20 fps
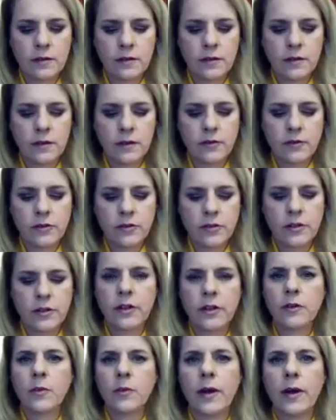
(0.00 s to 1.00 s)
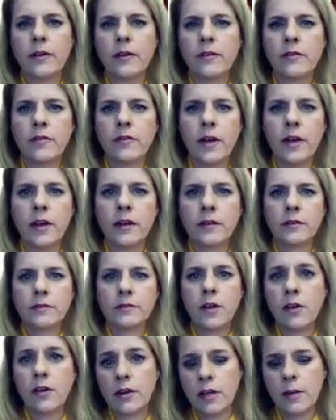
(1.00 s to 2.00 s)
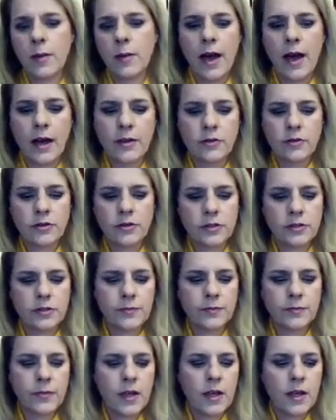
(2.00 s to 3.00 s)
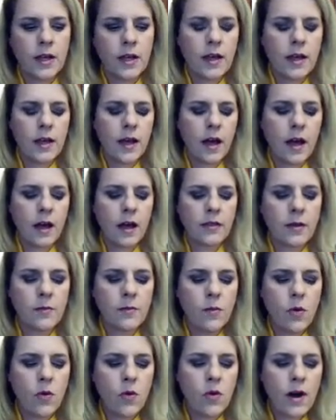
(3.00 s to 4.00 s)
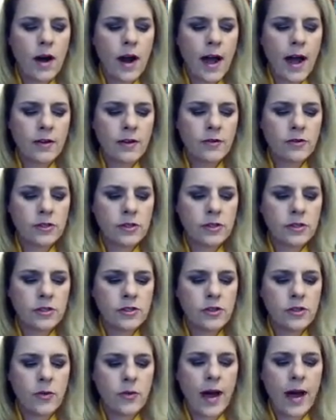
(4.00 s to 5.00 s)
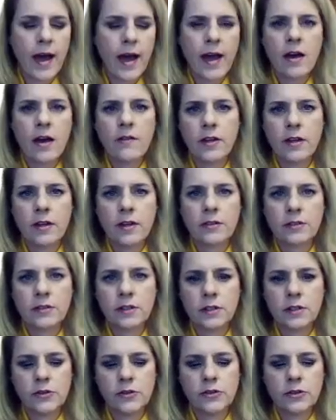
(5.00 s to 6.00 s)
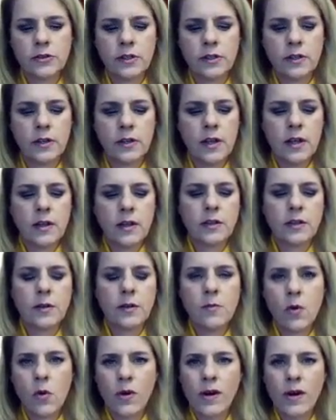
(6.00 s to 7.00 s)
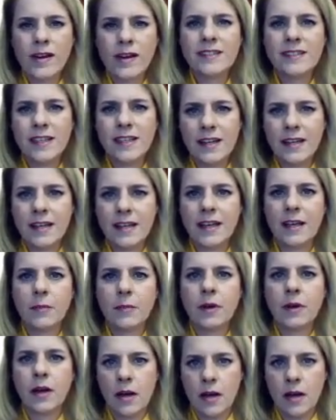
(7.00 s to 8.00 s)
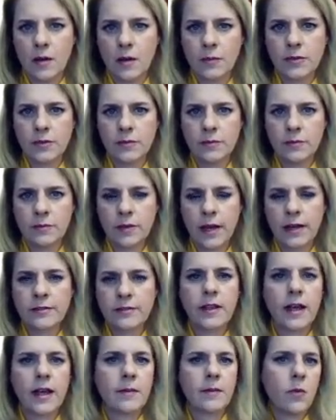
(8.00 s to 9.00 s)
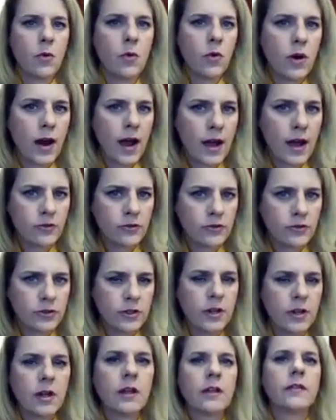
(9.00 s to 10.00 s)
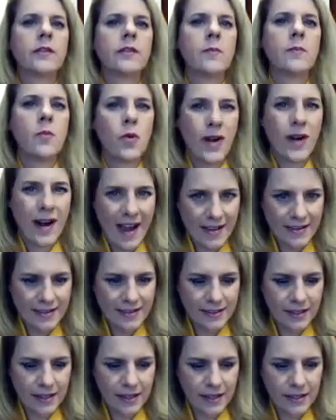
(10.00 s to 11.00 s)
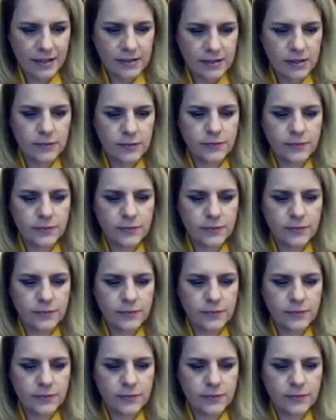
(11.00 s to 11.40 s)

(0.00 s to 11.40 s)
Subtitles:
That's just another way of talking about hydrogens. The more hydrogens you have in a solution, the more acidic it becomes. Okay, so the more hydrogen, the more acid it is.